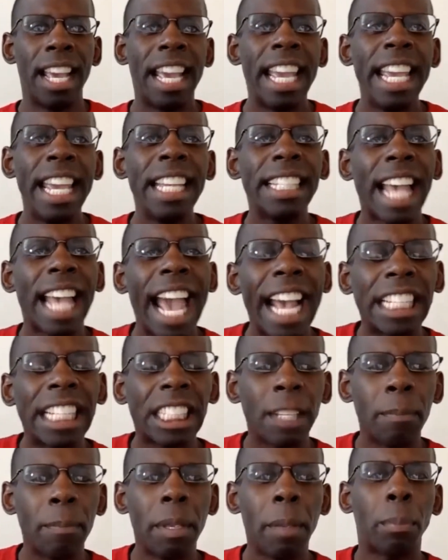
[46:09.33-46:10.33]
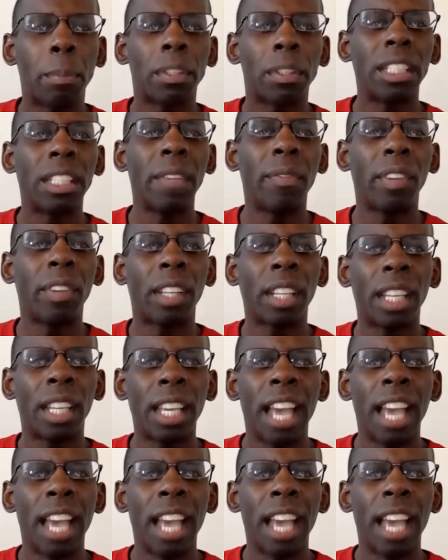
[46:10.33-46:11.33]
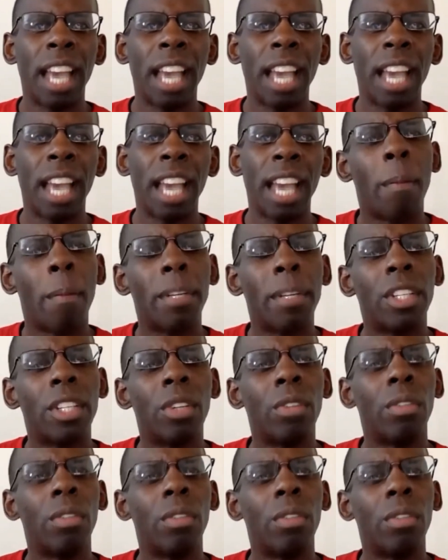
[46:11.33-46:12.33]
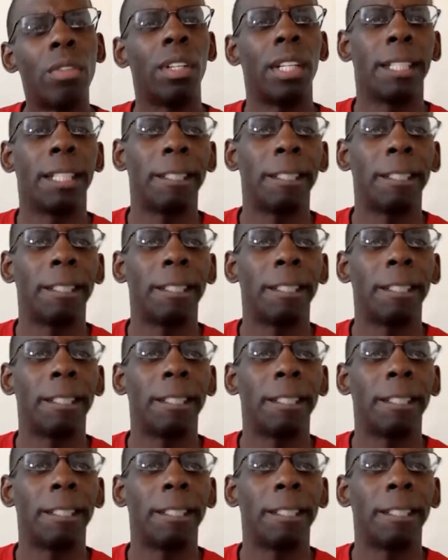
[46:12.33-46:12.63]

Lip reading: He's asking me specifically, how's the Twitter army doing?